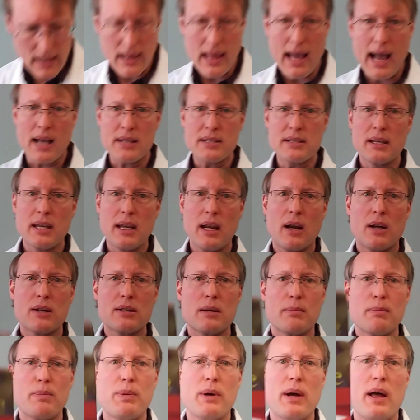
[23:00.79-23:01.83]
lastly, here's
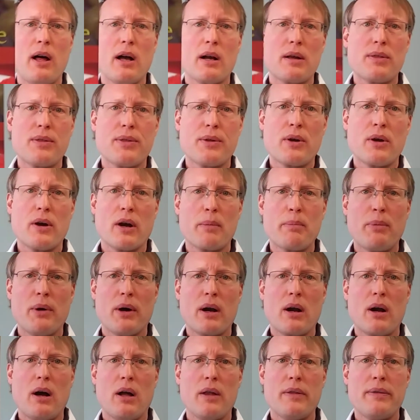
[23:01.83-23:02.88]
a health
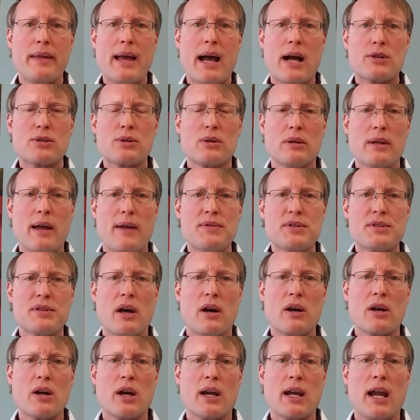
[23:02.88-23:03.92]
cookbook called Natural
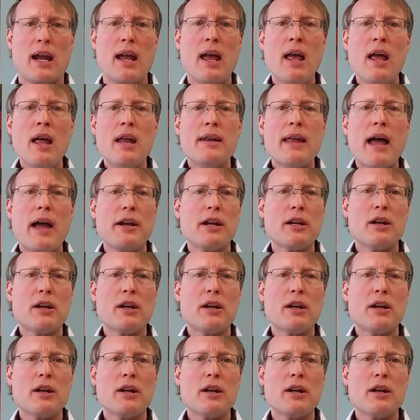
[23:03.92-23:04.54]
Lifestyle Cooking. Now, you